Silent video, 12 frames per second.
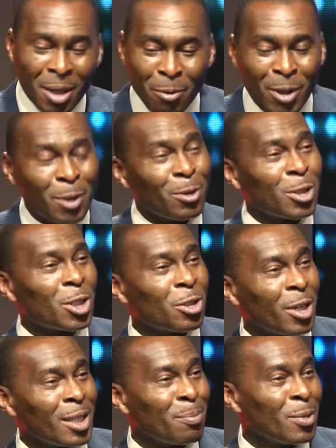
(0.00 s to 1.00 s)
When they want to
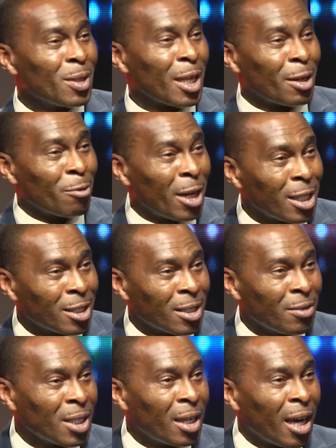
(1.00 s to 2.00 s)
train their
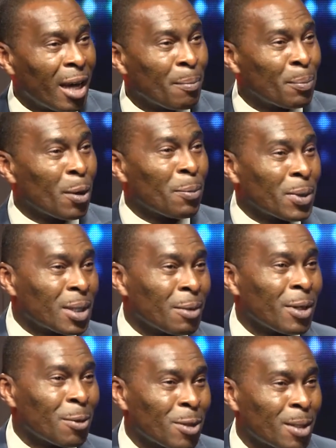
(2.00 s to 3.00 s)
relatives, and property
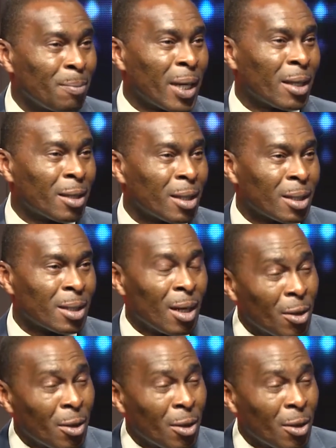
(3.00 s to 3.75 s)
when they want to buy things.